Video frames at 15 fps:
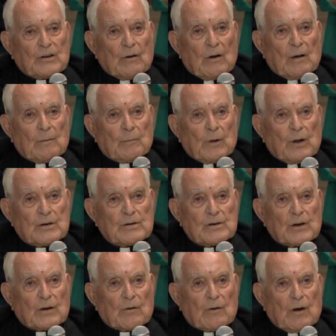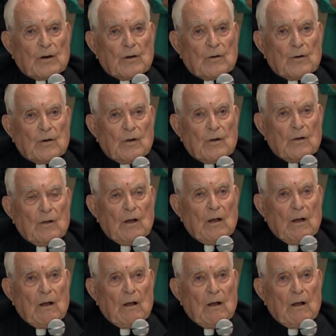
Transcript: So I bless the great hall.